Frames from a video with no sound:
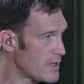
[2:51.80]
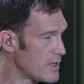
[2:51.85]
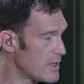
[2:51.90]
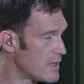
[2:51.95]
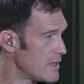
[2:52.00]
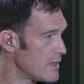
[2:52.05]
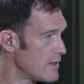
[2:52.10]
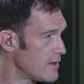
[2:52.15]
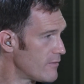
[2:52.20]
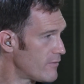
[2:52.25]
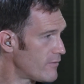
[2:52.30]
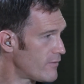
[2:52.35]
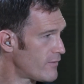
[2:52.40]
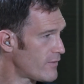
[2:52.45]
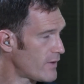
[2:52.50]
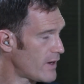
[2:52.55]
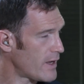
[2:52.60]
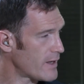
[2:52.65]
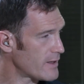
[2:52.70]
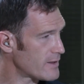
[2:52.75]
the
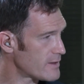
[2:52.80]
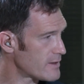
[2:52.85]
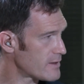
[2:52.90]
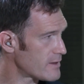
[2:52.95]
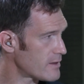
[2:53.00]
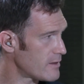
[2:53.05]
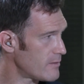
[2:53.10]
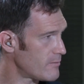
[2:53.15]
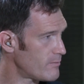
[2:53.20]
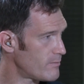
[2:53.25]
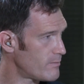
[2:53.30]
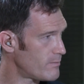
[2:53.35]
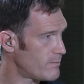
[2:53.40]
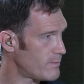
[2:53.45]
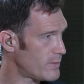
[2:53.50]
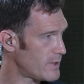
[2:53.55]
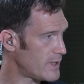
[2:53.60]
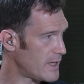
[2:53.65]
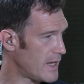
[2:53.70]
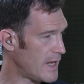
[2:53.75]
flights
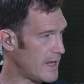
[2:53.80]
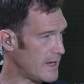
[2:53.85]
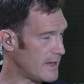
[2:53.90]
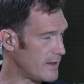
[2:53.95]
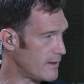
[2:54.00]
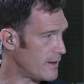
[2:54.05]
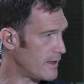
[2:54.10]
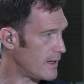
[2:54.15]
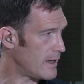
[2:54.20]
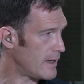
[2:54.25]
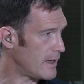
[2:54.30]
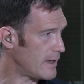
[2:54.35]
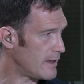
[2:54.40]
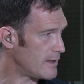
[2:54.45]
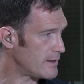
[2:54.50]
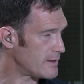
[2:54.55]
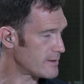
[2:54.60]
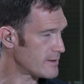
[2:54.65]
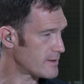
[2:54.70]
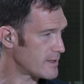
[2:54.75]
plan
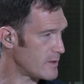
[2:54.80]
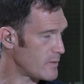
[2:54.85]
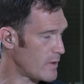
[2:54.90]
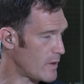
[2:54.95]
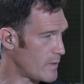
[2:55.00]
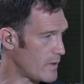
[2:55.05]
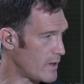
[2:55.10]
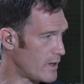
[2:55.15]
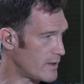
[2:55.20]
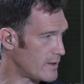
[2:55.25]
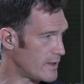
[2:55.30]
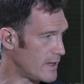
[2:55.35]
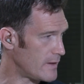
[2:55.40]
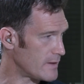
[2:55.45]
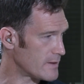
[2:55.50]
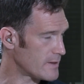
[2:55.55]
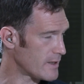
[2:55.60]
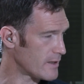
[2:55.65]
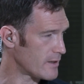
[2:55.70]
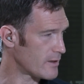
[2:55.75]
uh, to see where we are now.
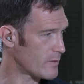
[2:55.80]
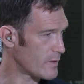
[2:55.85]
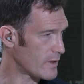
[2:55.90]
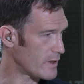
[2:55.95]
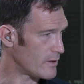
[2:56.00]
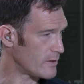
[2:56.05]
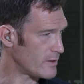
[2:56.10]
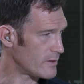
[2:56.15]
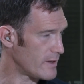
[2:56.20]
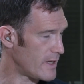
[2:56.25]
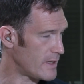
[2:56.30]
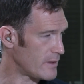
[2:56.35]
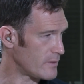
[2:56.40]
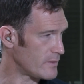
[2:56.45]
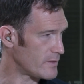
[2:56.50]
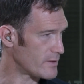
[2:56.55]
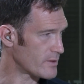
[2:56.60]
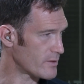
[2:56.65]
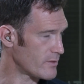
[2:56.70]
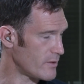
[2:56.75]
Let's take a quick look at that
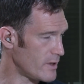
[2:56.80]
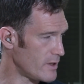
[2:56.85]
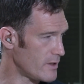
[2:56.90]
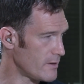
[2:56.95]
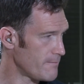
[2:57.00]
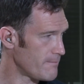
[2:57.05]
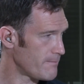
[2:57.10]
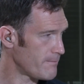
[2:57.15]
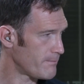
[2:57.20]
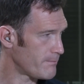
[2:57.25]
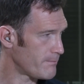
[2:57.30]
on the screen.